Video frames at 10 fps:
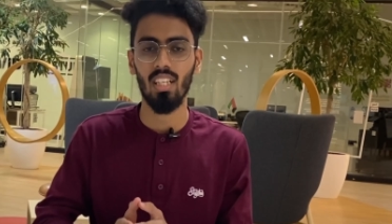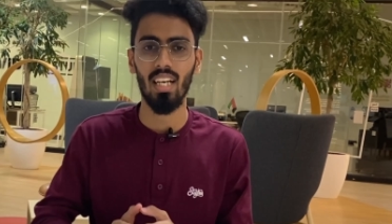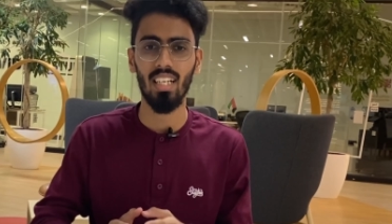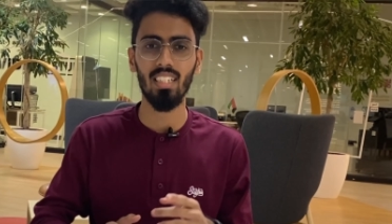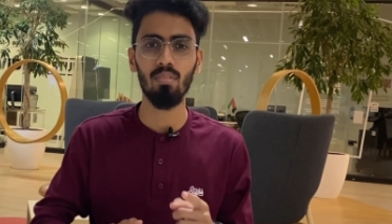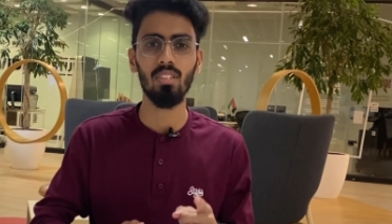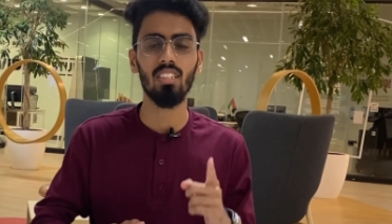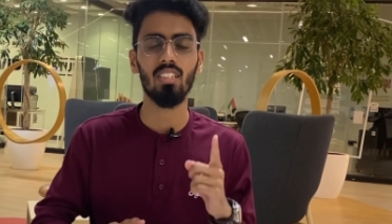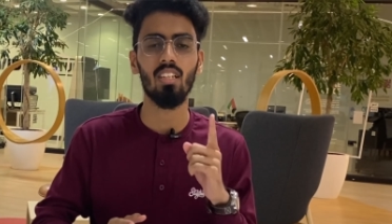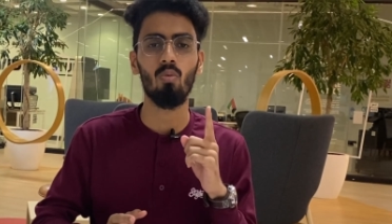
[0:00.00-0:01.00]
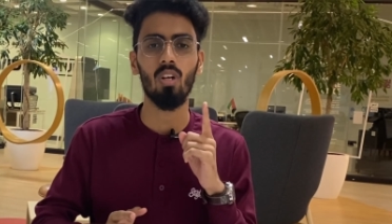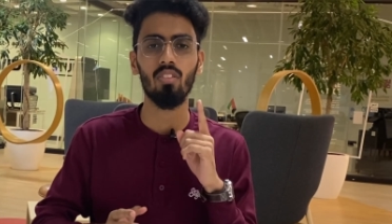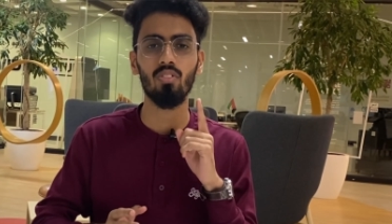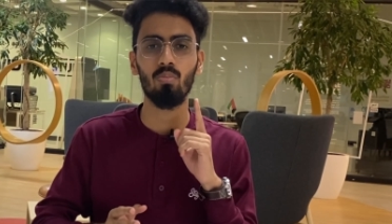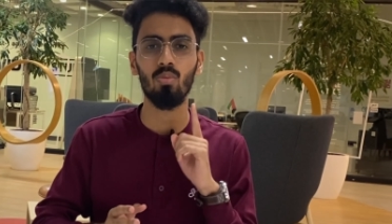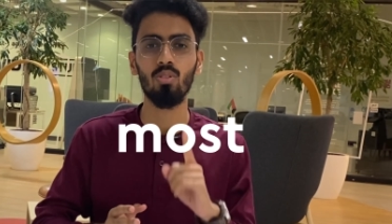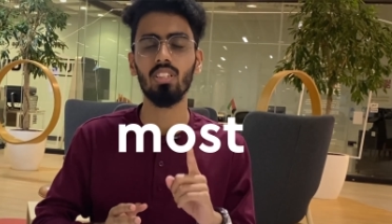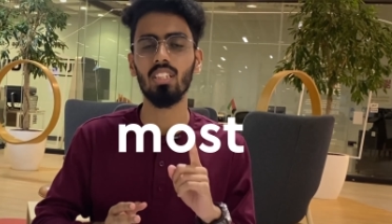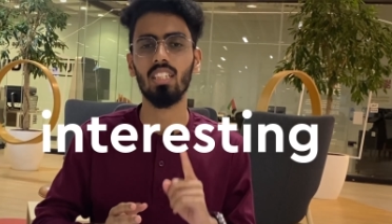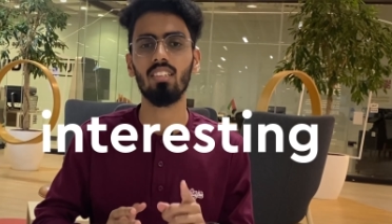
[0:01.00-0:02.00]
anatomy is still one of the
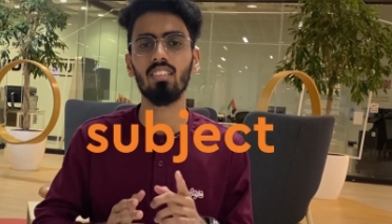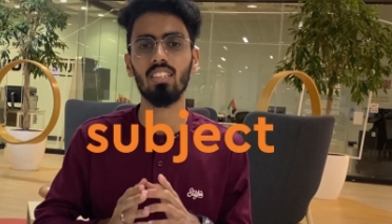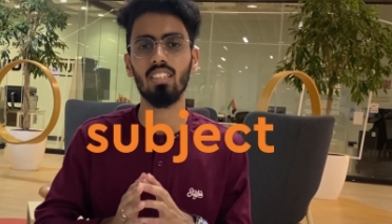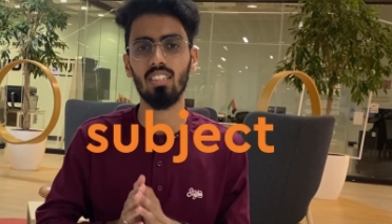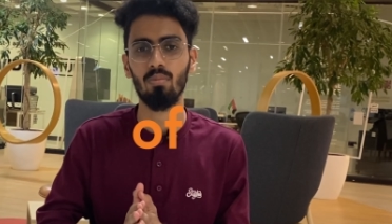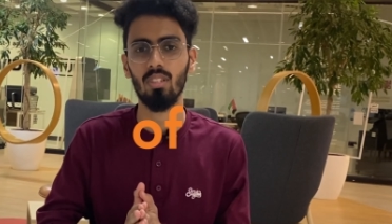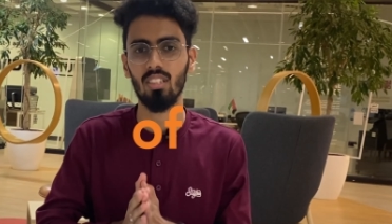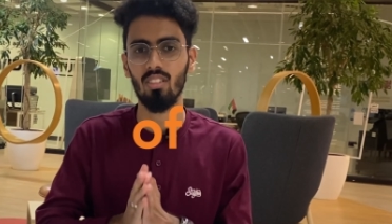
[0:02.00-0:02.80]
most interesting subjects of